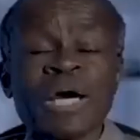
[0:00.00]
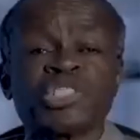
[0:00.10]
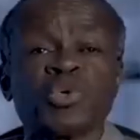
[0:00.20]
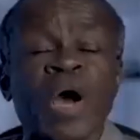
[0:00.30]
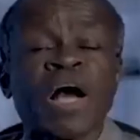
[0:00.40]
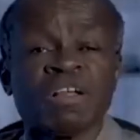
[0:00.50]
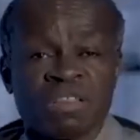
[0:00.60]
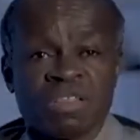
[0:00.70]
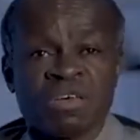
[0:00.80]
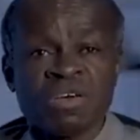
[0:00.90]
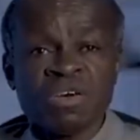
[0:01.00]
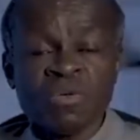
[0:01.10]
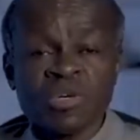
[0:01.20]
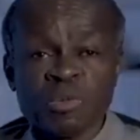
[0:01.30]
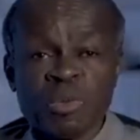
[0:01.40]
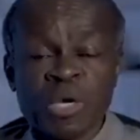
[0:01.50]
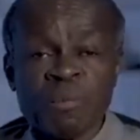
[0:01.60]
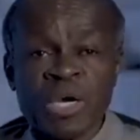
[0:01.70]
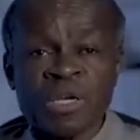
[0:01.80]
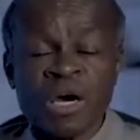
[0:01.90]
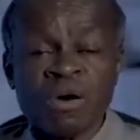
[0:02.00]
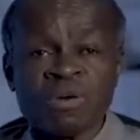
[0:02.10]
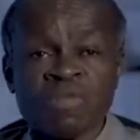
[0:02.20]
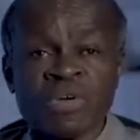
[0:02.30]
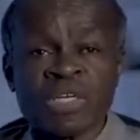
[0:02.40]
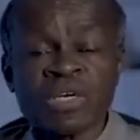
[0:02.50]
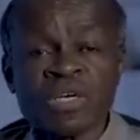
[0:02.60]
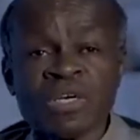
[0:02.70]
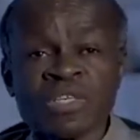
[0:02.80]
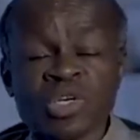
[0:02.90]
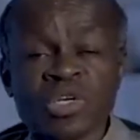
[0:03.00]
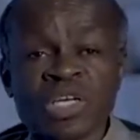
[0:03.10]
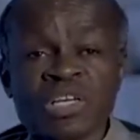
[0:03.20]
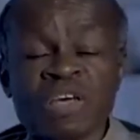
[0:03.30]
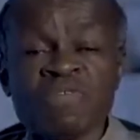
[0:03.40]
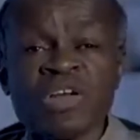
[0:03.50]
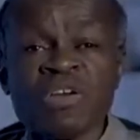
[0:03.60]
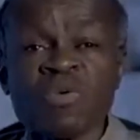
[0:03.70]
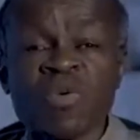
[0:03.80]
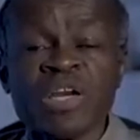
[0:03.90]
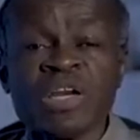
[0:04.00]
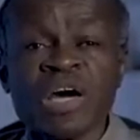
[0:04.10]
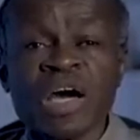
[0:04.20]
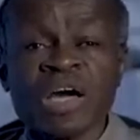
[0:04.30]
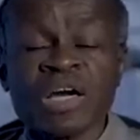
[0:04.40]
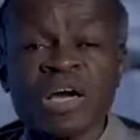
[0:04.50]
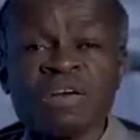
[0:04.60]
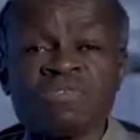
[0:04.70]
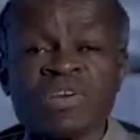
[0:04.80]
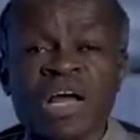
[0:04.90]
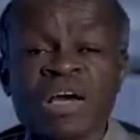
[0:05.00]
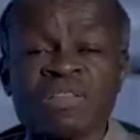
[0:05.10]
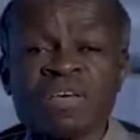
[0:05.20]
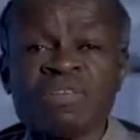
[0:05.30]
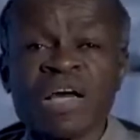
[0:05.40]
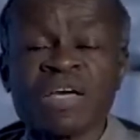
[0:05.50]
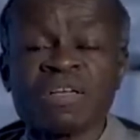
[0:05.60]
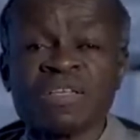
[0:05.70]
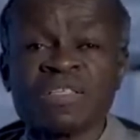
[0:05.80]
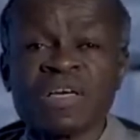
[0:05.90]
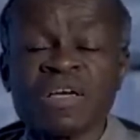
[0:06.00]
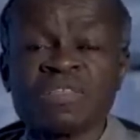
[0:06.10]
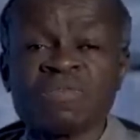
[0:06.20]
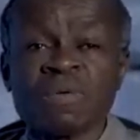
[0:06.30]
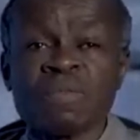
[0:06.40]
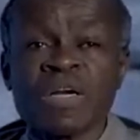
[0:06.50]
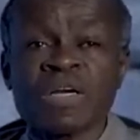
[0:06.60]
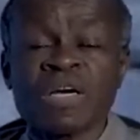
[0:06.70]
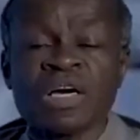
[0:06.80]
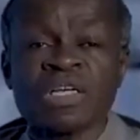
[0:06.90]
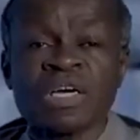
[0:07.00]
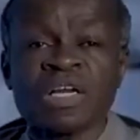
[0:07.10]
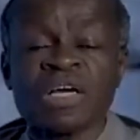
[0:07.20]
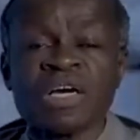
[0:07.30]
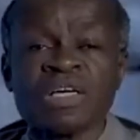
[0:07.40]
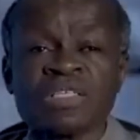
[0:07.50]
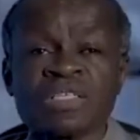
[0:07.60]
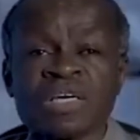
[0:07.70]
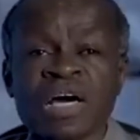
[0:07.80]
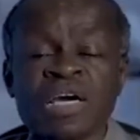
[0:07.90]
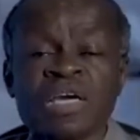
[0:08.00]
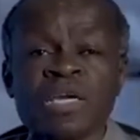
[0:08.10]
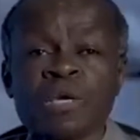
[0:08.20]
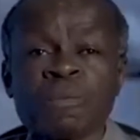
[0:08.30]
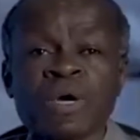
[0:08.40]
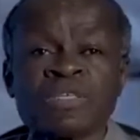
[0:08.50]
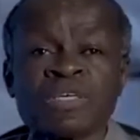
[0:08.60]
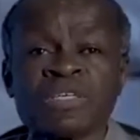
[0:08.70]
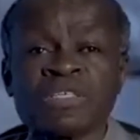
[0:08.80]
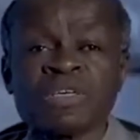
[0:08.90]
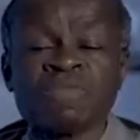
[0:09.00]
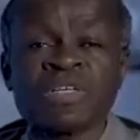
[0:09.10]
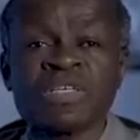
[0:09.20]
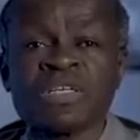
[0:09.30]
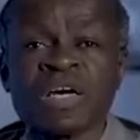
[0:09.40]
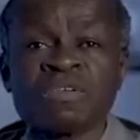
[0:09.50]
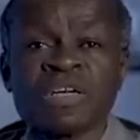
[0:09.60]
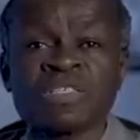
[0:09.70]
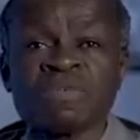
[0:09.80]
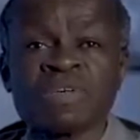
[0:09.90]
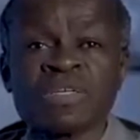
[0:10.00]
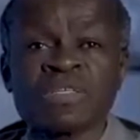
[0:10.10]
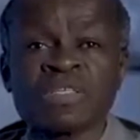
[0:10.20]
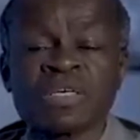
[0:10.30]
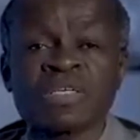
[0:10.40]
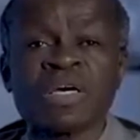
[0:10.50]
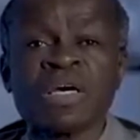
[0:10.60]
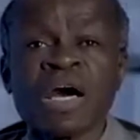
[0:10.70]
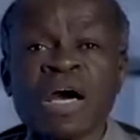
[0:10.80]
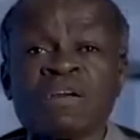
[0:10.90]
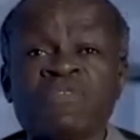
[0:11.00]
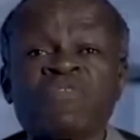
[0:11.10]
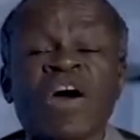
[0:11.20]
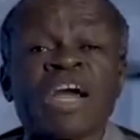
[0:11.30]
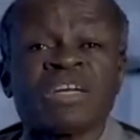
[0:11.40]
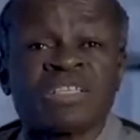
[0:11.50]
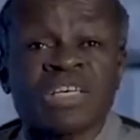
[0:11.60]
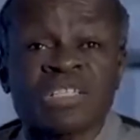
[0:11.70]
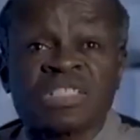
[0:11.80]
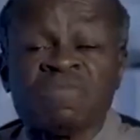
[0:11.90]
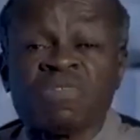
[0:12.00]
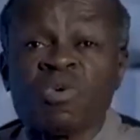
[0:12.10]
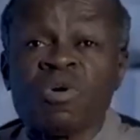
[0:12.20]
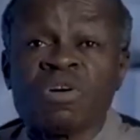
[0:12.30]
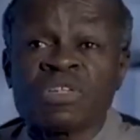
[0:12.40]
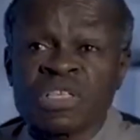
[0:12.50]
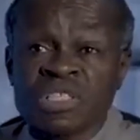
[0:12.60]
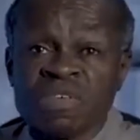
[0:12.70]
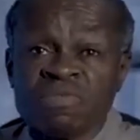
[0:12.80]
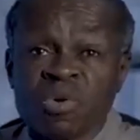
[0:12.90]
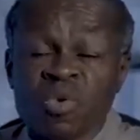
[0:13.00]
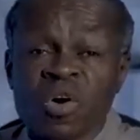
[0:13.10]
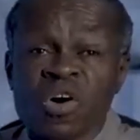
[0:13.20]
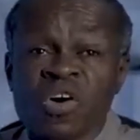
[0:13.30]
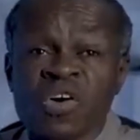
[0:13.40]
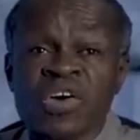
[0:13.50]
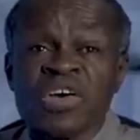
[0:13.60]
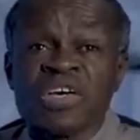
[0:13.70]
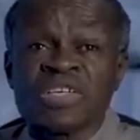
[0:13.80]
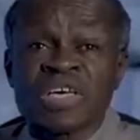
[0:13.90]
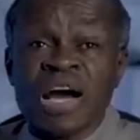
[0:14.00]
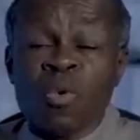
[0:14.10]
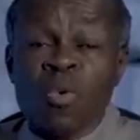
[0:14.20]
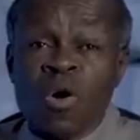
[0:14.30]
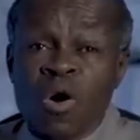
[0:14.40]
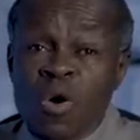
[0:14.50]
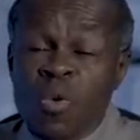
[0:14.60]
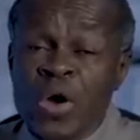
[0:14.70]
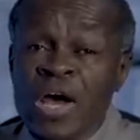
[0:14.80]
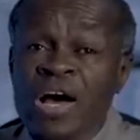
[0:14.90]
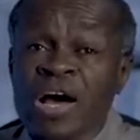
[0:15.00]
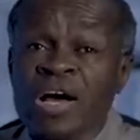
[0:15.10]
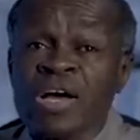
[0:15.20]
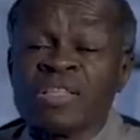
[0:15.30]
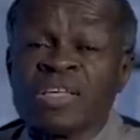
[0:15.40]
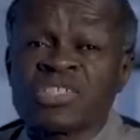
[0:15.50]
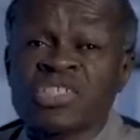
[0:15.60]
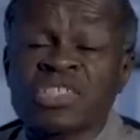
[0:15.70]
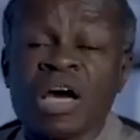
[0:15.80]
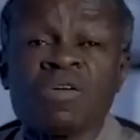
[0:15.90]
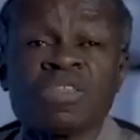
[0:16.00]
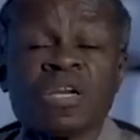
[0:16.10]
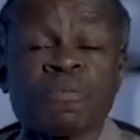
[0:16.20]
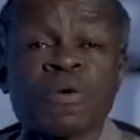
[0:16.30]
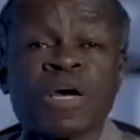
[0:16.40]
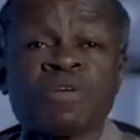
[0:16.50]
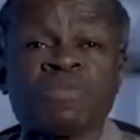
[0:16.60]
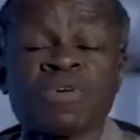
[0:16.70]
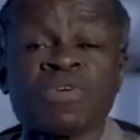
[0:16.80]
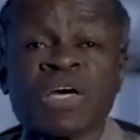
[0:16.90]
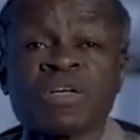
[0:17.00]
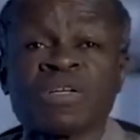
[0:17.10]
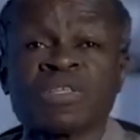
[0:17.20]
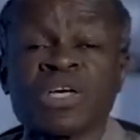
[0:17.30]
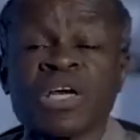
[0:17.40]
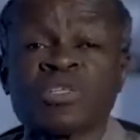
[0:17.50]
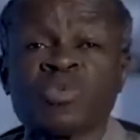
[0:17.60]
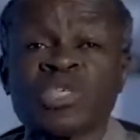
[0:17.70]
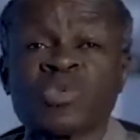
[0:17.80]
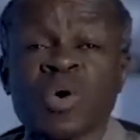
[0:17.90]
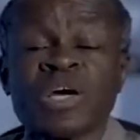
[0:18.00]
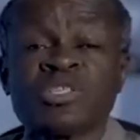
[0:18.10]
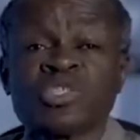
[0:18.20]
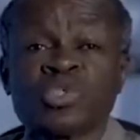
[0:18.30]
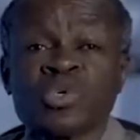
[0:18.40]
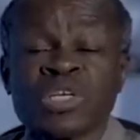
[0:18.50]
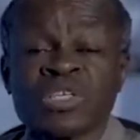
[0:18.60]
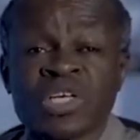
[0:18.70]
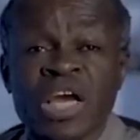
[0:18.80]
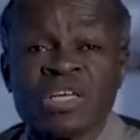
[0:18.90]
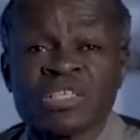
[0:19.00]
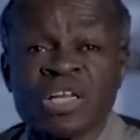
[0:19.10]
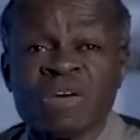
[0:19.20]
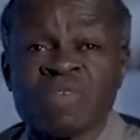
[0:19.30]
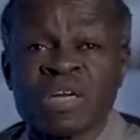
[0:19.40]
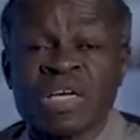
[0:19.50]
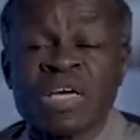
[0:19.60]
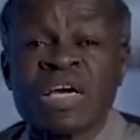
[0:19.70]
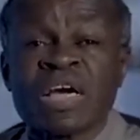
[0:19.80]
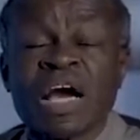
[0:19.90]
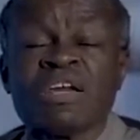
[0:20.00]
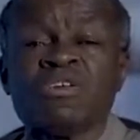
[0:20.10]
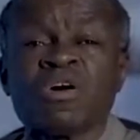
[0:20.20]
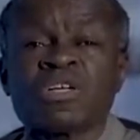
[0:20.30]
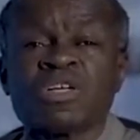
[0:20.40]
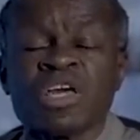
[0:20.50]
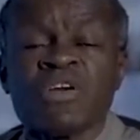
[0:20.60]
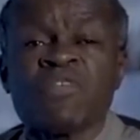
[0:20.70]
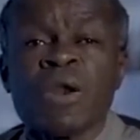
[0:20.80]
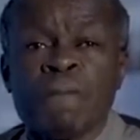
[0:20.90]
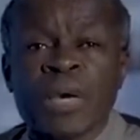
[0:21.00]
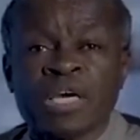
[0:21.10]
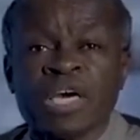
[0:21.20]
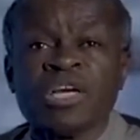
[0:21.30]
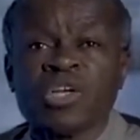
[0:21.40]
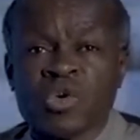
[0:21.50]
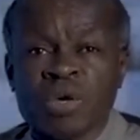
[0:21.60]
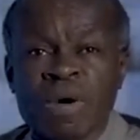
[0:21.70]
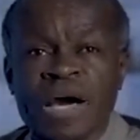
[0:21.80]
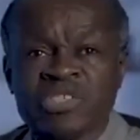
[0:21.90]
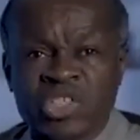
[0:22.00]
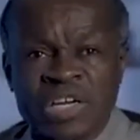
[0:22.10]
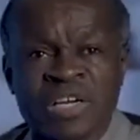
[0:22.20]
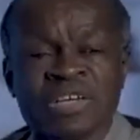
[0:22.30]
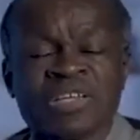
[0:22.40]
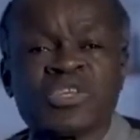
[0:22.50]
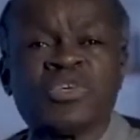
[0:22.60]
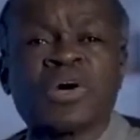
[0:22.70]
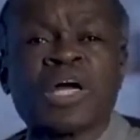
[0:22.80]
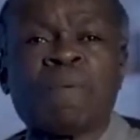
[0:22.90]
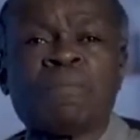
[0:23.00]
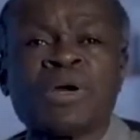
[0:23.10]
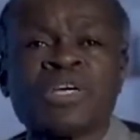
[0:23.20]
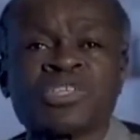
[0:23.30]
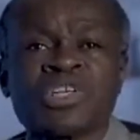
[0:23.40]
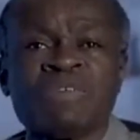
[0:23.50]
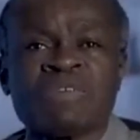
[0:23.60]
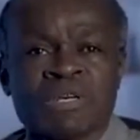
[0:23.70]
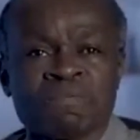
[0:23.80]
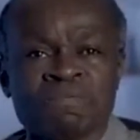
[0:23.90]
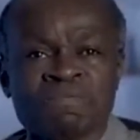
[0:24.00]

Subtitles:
much wealth was being made out of it, so that even when a country like the United States of America declares her independence in 1776 and fights a civil war, the Civil War is a war where the southern part of the United States, which wants to retain slavery, cannot even begin to imagine that you can abolish slavery.